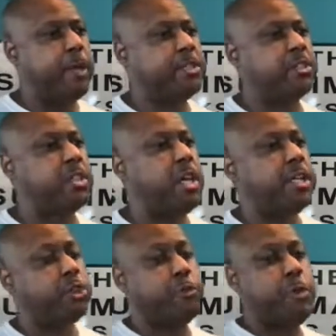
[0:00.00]
presence.
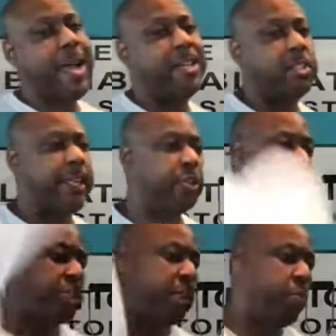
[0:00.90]
So if you guys are
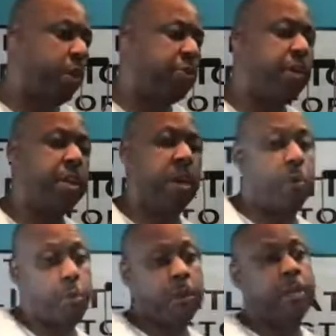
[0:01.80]
interested in wondering
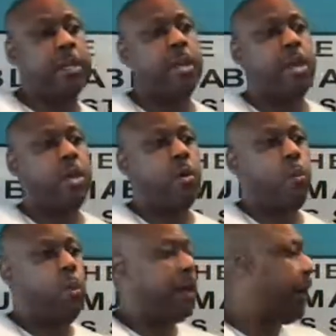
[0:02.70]
or uh, wondering
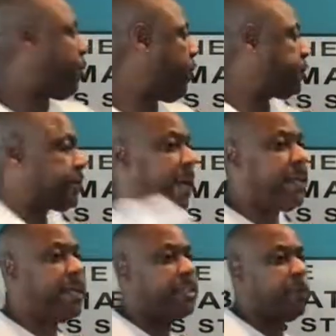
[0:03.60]
what our
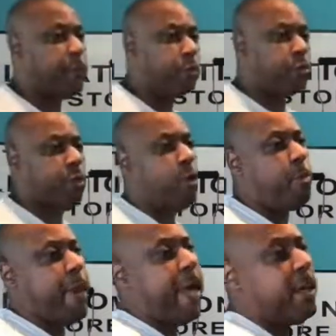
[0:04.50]
website is, if you
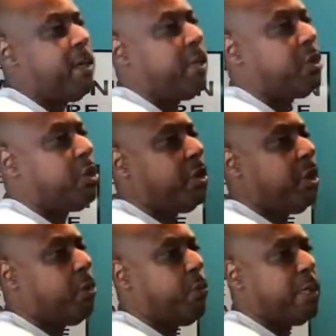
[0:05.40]
scroll back to
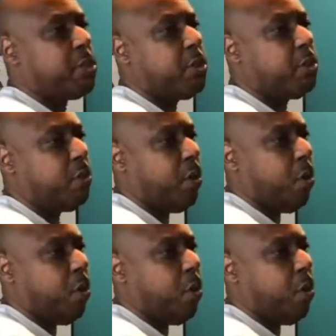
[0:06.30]
the original